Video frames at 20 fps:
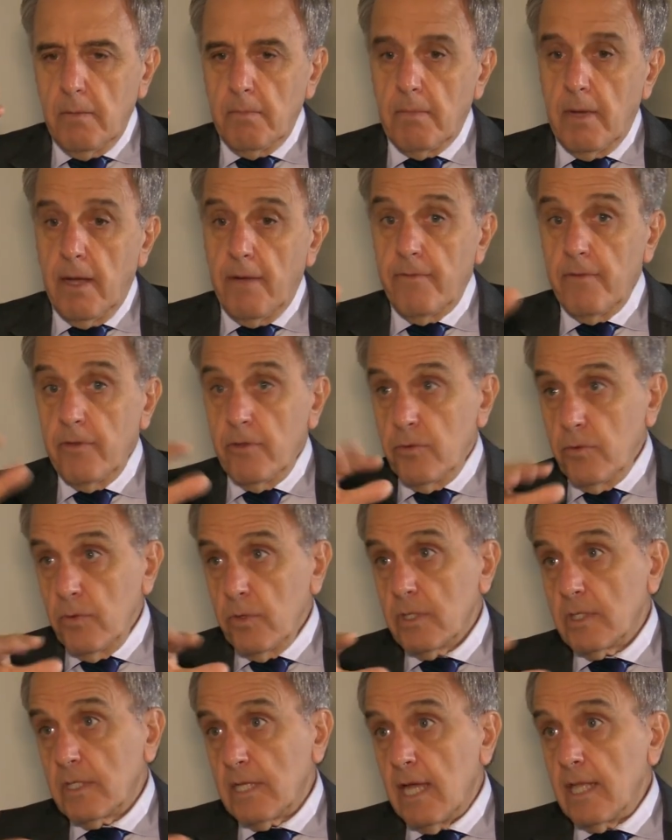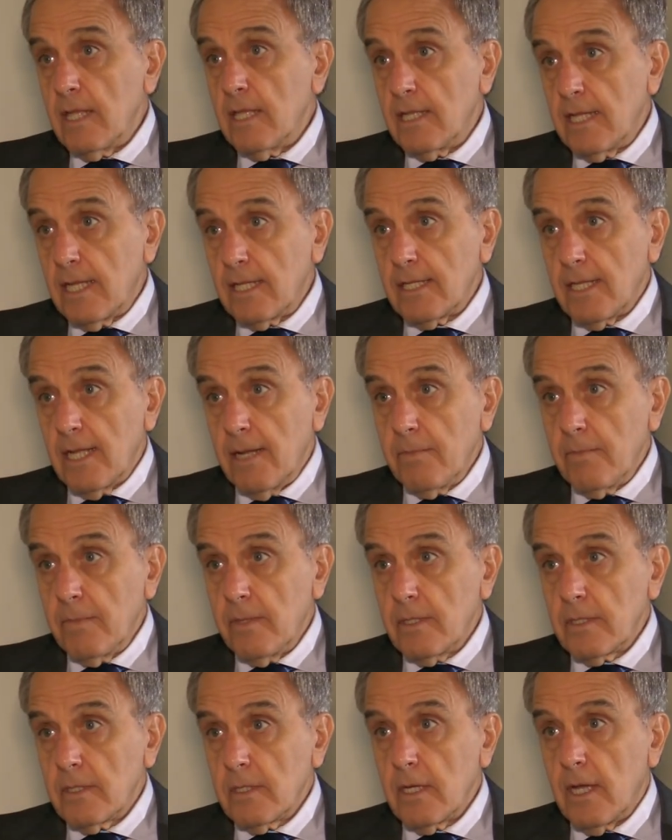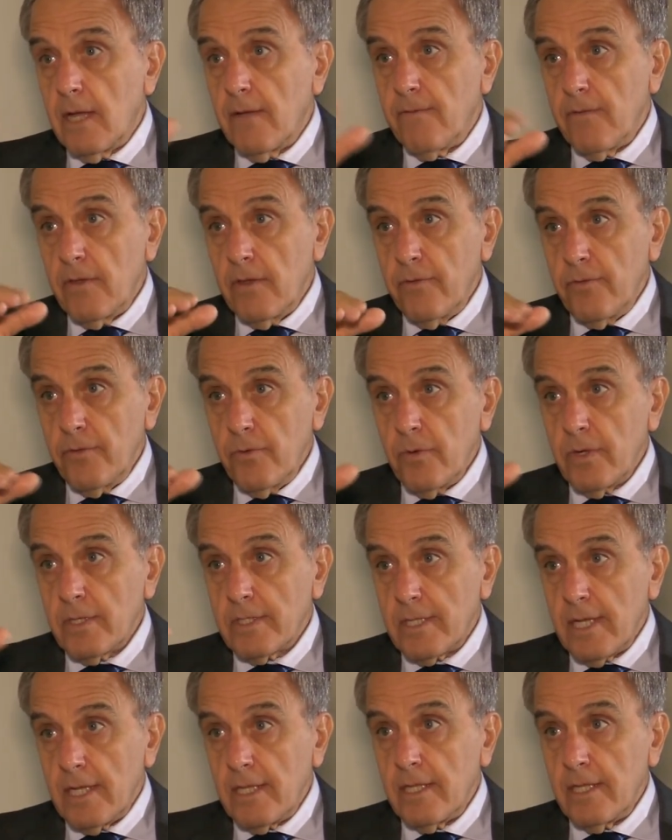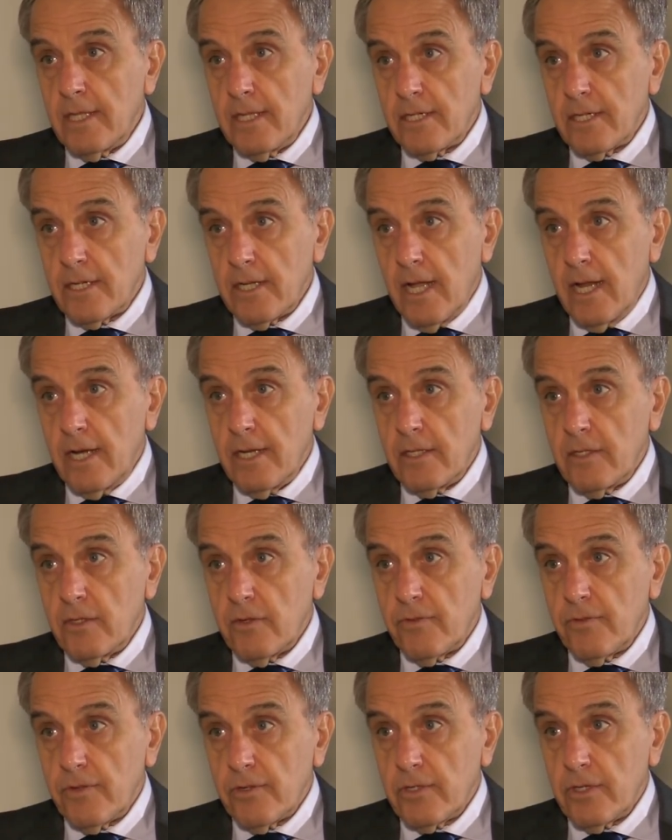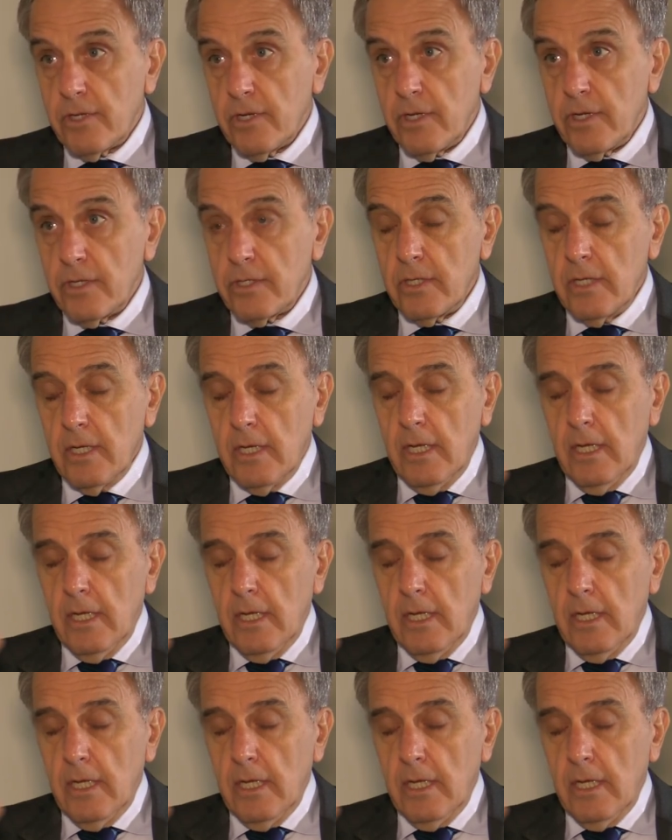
But if you study that numbers, and if you study the reality of the church,